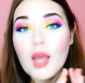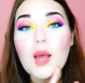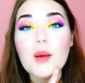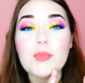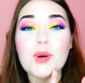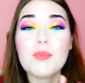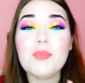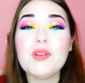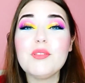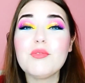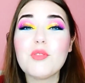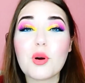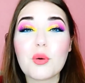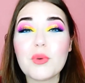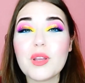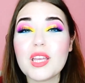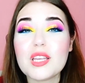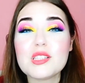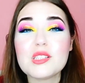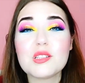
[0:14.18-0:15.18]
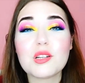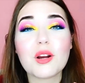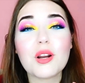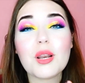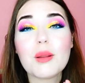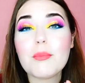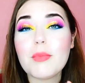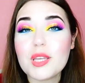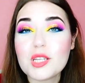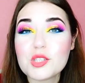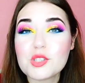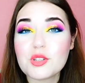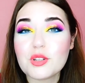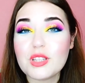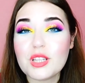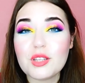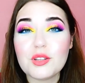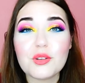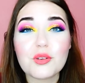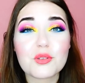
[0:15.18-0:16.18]
But before we get started, make sure
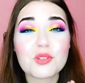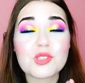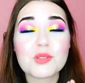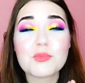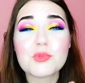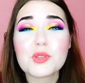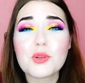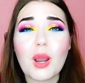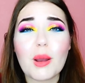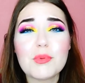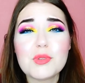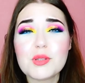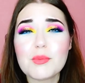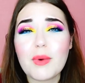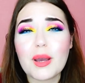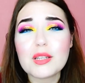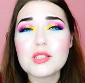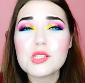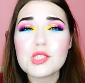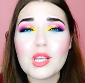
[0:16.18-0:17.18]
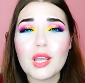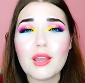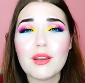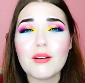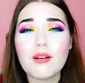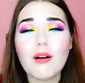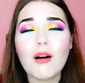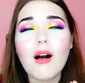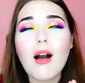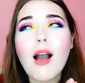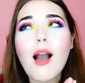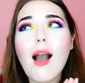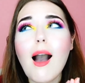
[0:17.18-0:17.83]
that you're subscribed to my channel.